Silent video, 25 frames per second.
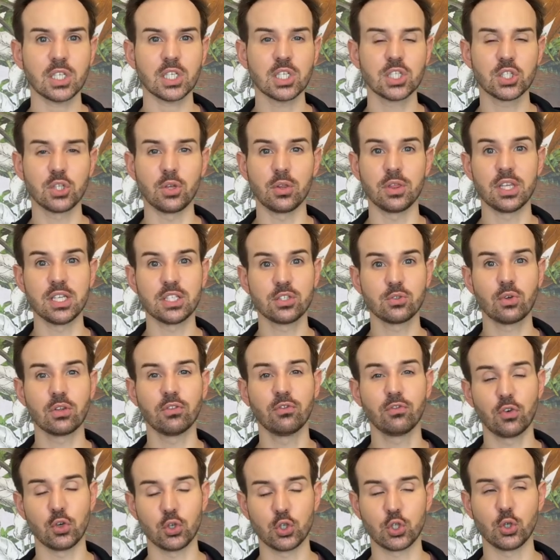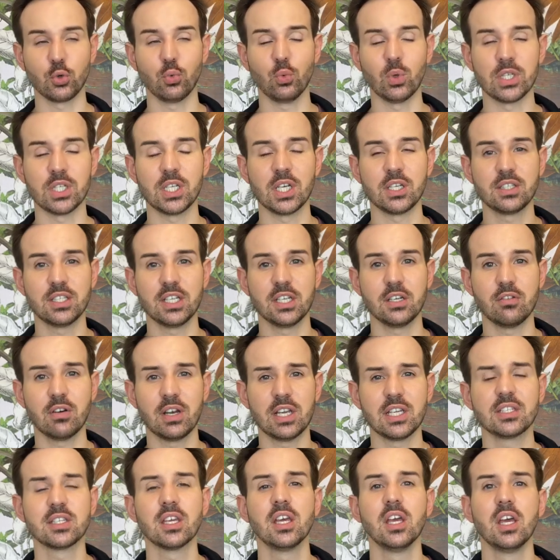So this one for sure will not
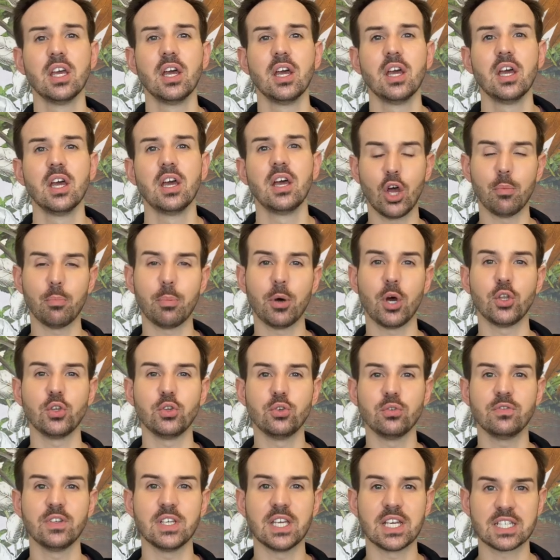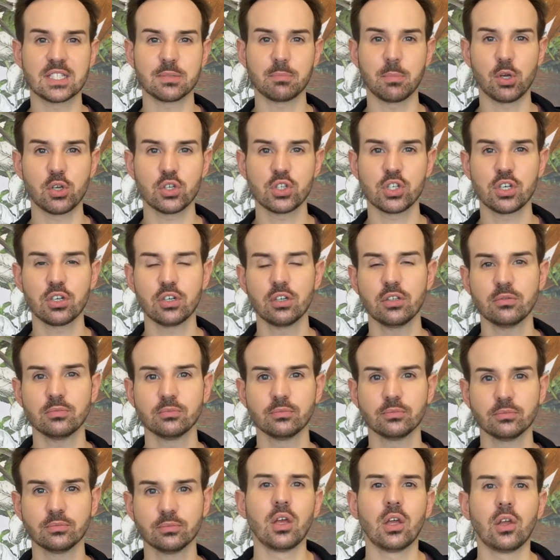degrade upon UV
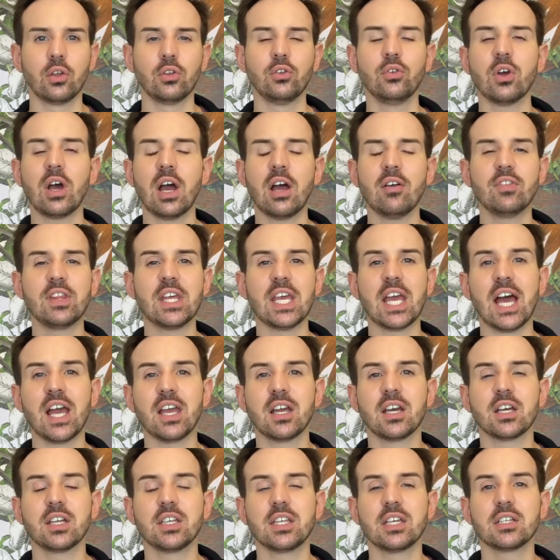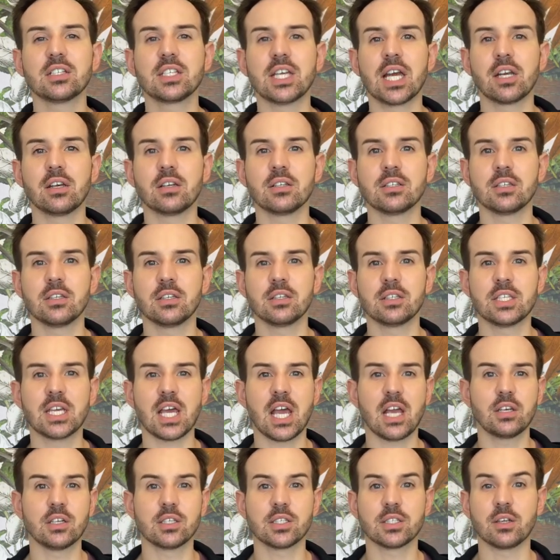exposure. You have the iconic
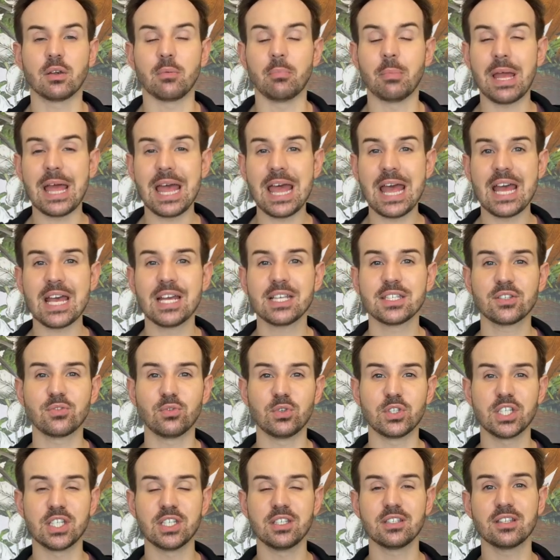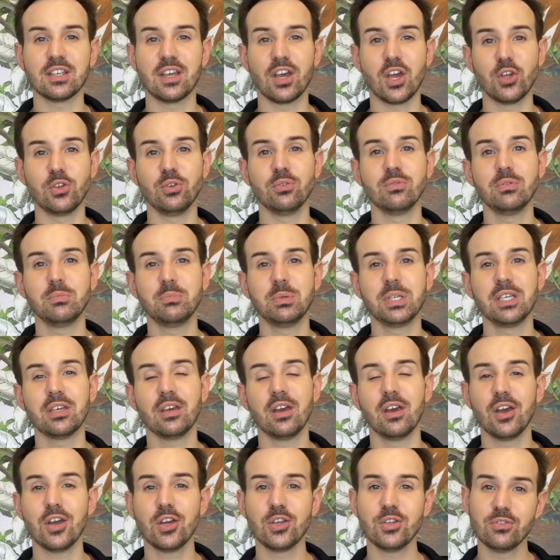Tinosorb S, which is a
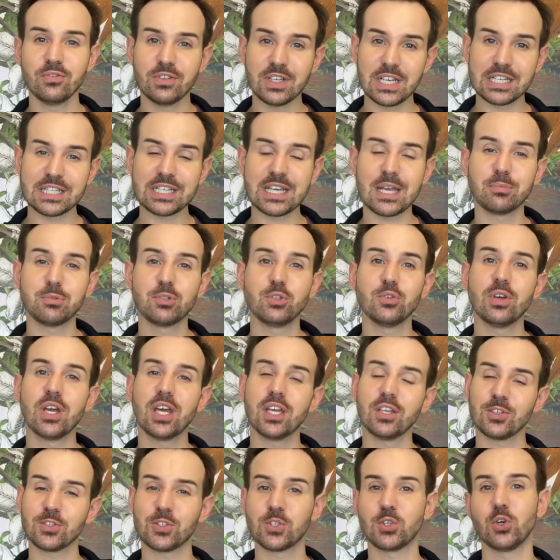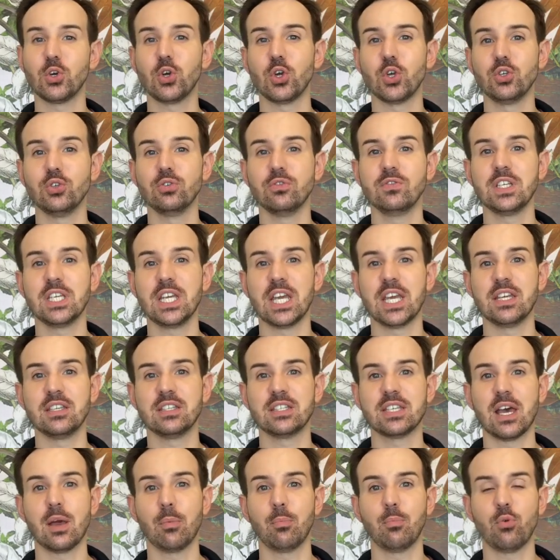UVB, a UVA type 2, and also a UVA
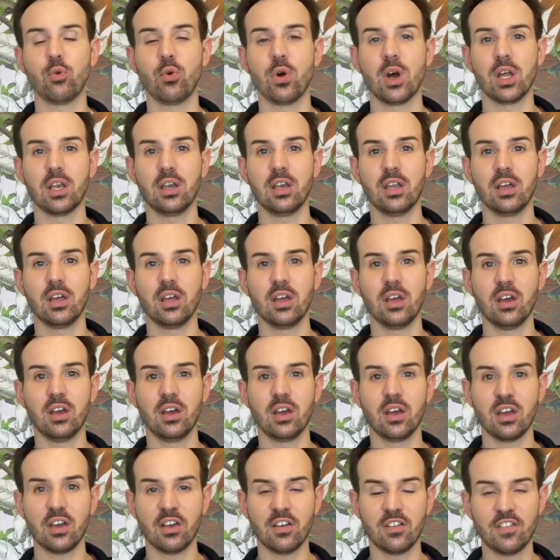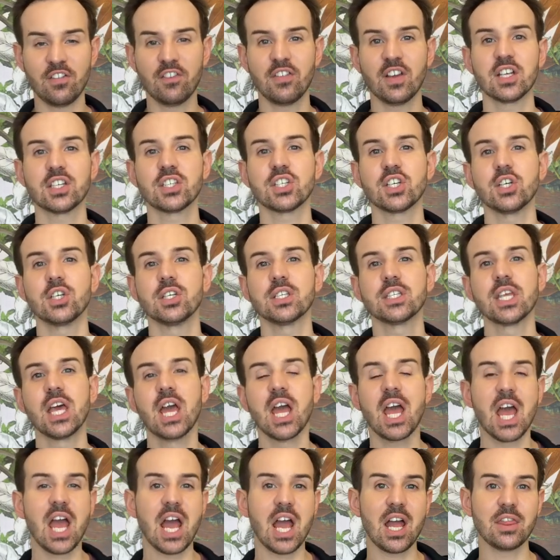type 1 filters.
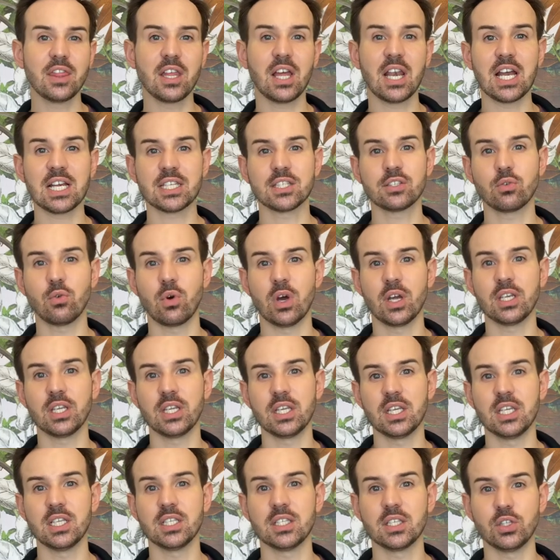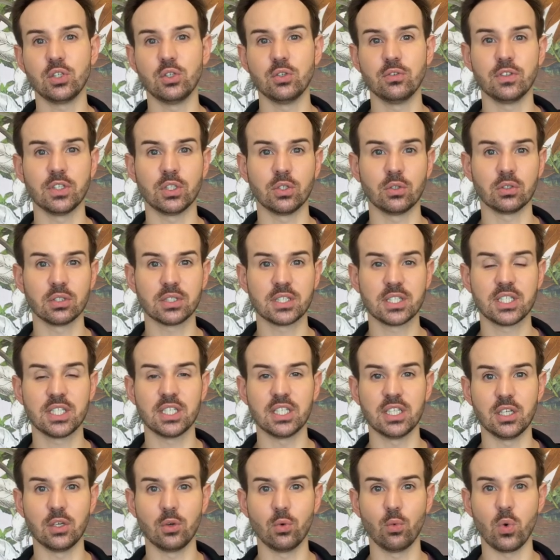And the last one is Uvinol
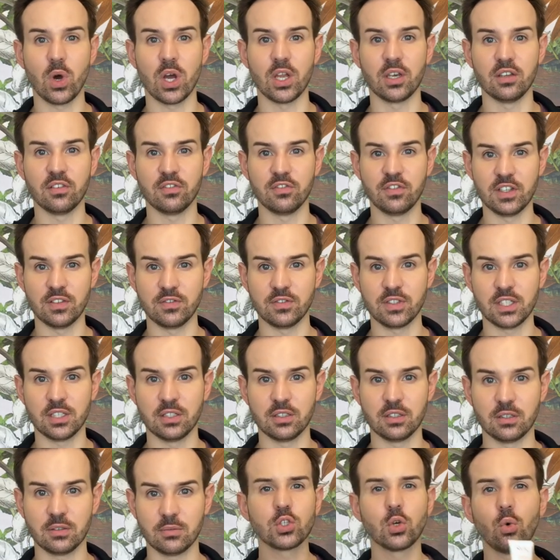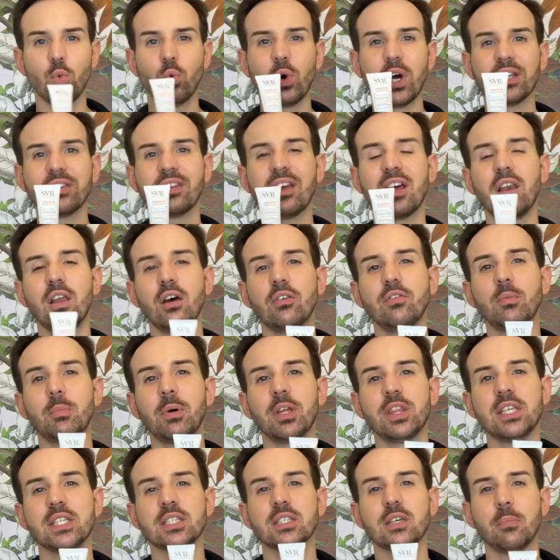T150. So what I love
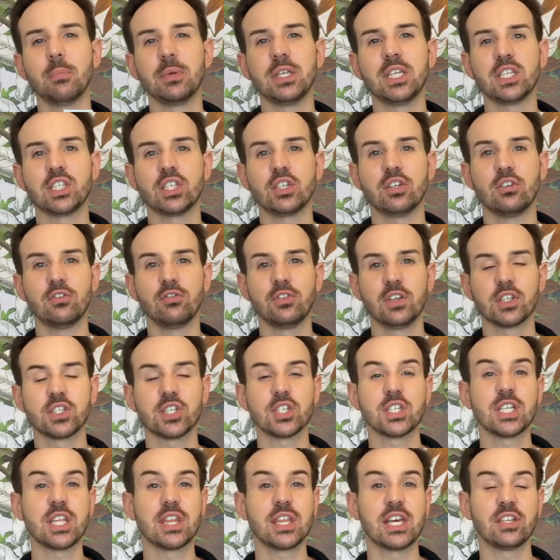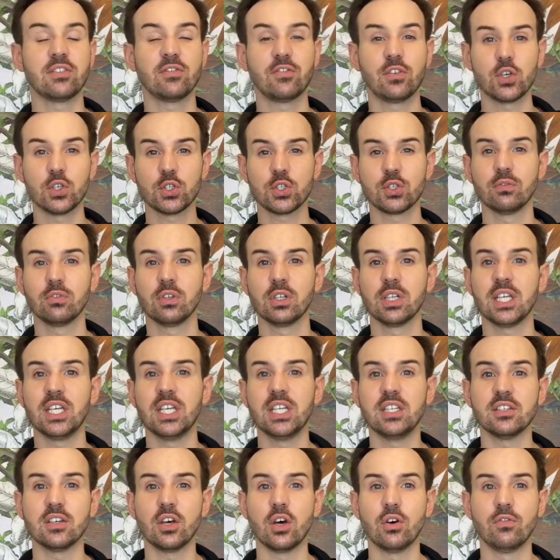about this combination of filters is that, first of all,
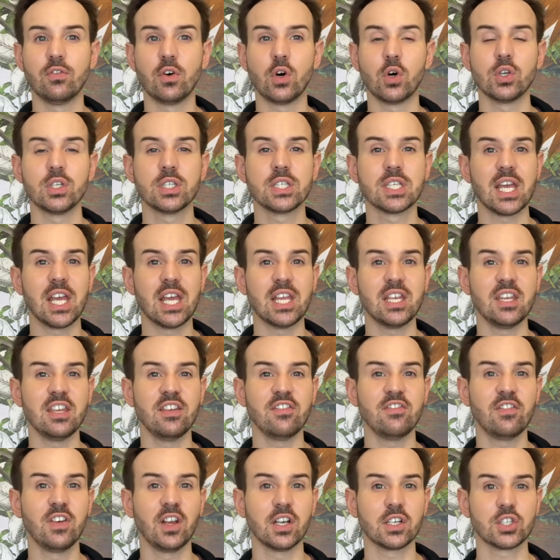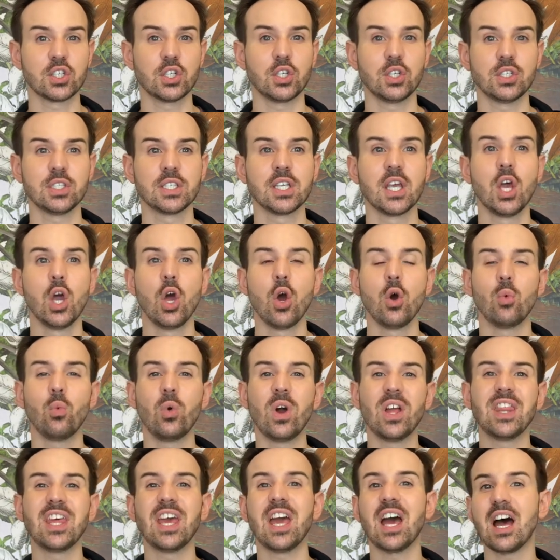it avoids any filters
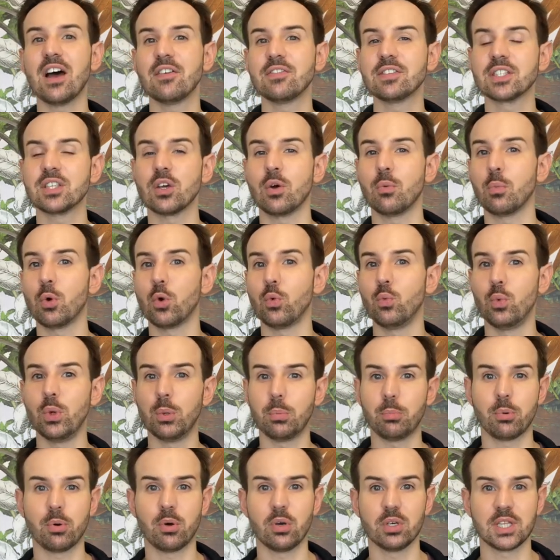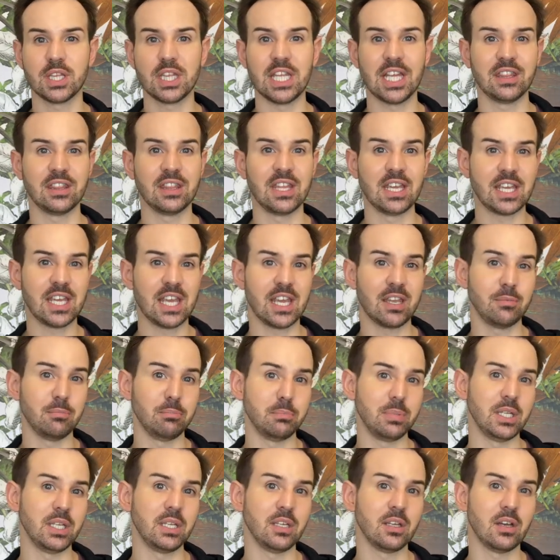where they have some report that they can
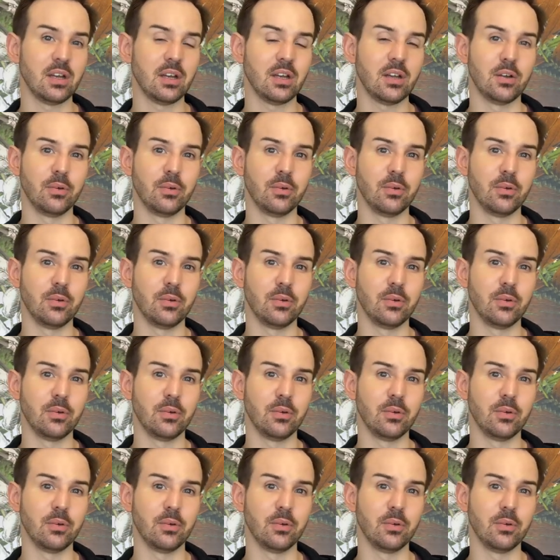be